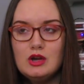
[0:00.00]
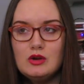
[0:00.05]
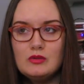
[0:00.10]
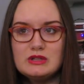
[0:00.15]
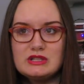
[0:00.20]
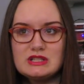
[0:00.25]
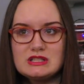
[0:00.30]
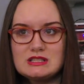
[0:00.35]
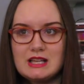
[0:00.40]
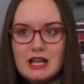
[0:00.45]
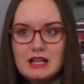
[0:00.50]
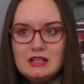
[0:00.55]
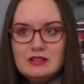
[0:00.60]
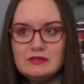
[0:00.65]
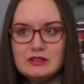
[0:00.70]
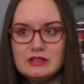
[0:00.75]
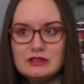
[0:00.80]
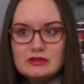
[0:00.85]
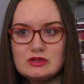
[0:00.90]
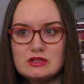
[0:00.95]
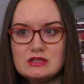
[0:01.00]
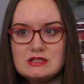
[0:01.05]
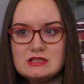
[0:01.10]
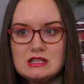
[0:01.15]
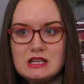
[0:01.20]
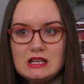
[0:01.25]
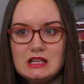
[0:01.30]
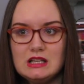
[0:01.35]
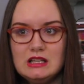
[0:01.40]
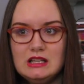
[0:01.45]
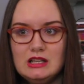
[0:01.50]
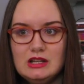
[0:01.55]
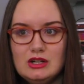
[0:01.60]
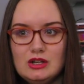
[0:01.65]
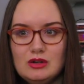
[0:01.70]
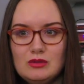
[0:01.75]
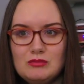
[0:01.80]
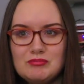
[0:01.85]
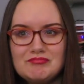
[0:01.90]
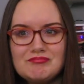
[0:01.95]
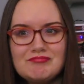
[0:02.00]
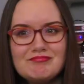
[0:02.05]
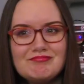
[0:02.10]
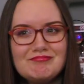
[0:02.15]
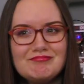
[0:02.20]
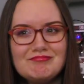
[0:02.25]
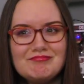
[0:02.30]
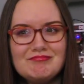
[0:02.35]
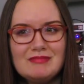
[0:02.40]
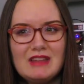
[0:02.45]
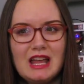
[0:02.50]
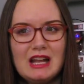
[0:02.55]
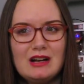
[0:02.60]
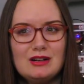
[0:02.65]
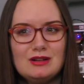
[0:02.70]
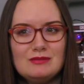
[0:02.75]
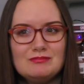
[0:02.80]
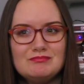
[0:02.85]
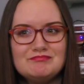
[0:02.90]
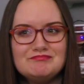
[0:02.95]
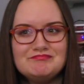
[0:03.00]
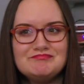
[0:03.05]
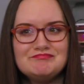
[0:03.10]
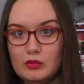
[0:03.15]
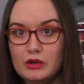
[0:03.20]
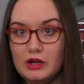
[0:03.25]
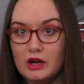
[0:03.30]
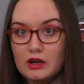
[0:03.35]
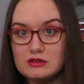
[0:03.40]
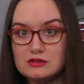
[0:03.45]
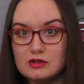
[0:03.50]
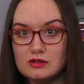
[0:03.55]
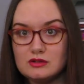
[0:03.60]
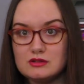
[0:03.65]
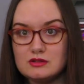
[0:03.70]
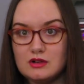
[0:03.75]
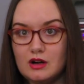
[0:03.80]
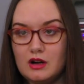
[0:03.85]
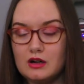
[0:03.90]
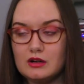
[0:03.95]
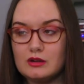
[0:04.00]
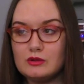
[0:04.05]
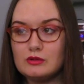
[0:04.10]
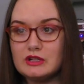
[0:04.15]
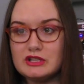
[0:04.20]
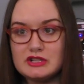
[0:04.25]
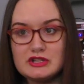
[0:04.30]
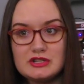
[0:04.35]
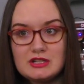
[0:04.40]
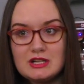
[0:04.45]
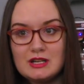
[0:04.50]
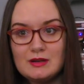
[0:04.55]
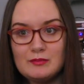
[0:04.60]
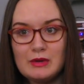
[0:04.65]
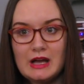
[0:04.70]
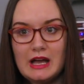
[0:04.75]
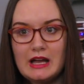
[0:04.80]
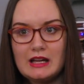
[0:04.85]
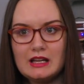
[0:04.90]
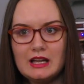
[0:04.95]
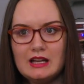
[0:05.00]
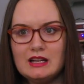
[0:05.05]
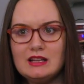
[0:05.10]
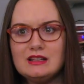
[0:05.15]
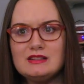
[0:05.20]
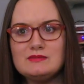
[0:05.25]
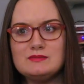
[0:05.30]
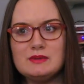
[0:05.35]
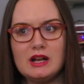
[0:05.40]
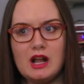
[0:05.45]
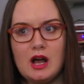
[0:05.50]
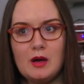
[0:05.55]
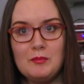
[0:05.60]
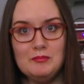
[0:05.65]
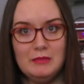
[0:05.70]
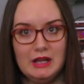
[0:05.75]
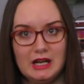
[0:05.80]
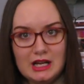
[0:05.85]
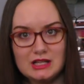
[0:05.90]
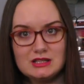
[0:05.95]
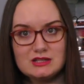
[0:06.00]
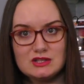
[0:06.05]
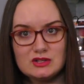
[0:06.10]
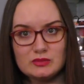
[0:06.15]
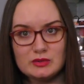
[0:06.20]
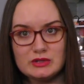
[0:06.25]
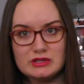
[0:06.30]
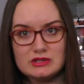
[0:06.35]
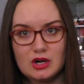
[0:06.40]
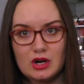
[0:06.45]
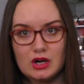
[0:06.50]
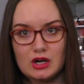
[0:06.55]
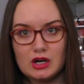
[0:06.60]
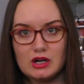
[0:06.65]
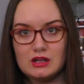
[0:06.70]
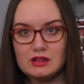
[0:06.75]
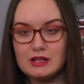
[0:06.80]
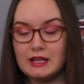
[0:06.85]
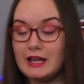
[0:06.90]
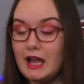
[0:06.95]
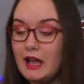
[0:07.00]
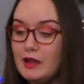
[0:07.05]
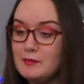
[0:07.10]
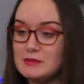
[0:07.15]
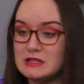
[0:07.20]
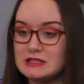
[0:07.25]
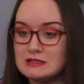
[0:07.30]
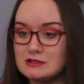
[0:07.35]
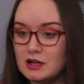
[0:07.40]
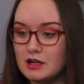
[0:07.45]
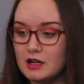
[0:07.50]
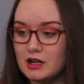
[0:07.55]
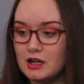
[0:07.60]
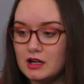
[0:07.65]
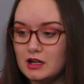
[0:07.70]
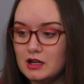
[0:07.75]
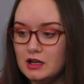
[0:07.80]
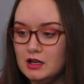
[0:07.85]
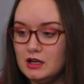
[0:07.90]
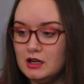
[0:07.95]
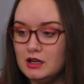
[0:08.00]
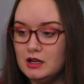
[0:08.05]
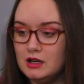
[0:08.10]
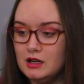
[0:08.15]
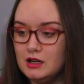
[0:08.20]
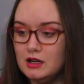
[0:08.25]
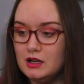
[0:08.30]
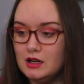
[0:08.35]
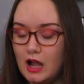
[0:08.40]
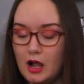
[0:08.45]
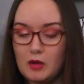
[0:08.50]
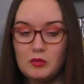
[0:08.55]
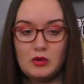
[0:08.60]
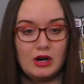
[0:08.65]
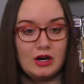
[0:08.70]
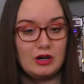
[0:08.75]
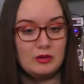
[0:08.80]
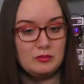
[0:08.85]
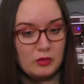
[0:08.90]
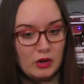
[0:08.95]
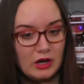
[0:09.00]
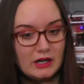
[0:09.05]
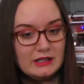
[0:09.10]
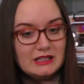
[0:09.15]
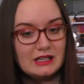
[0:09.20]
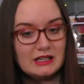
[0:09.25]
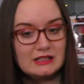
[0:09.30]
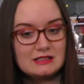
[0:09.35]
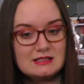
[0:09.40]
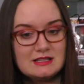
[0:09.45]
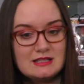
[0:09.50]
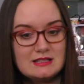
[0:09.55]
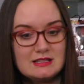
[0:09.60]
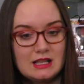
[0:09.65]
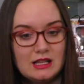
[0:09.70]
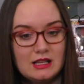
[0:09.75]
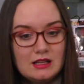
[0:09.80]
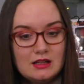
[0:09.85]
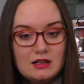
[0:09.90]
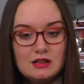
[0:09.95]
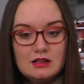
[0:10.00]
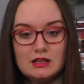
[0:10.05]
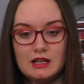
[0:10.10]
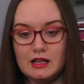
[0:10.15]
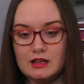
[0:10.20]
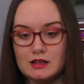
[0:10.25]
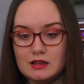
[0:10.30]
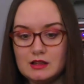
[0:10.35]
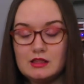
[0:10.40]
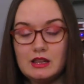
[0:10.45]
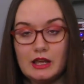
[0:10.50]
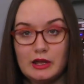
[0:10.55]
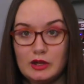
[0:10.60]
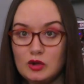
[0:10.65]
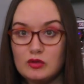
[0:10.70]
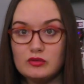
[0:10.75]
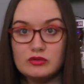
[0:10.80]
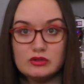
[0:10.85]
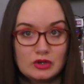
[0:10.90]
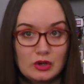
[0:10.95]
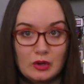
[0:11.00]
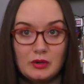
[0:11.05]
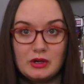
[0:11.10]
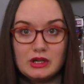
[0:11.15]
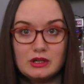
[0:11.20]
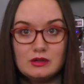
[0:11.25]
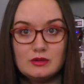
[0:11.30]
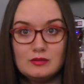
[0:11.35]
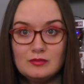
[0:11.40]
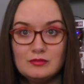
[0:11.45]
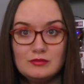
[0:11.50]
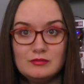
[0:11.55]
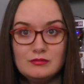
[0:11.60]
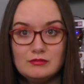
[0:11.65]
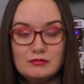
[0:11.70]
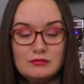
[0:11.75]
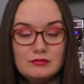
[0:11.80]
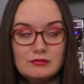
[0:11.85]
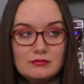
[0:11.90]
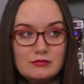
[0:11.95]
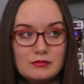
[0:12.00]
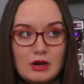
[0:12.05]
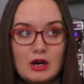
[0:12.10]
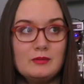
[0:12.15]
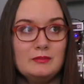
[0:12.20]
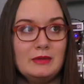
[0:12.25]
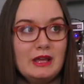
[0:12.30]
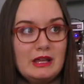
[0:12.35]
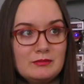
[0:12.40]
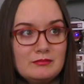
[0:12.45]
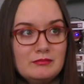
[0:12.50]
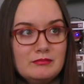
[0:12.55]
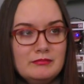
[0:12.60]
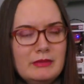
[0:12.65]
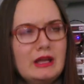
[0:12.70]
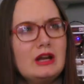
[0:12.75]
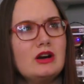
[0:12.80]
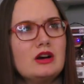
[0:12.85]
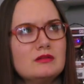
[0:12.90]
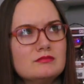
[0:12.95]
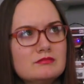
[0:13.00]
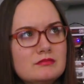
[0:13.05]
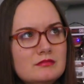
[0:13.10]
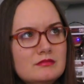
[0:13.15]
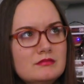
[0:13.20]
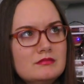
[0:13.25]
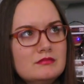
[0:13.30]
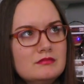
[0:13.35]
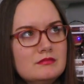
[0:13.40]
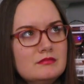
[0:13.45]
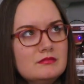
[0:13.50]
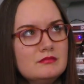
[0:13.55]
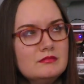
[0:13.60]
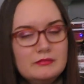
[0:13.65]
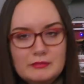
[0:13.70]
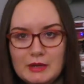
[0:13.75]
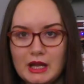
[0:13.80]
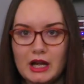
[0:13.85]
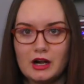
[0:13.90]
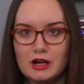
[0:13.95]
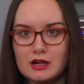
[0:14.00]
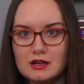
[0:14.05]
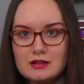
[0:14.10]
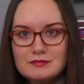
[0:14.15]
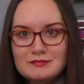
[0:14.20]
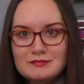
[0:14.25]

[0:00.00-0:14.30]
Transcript: Which is kind of interesting, you know? Mm, I don't know. We also saw Chrisjen back, and it has been a minute since we saw her. Like, I missed her. I want her more in next season. Like, thank you for showing her me. Me, her. Me, her.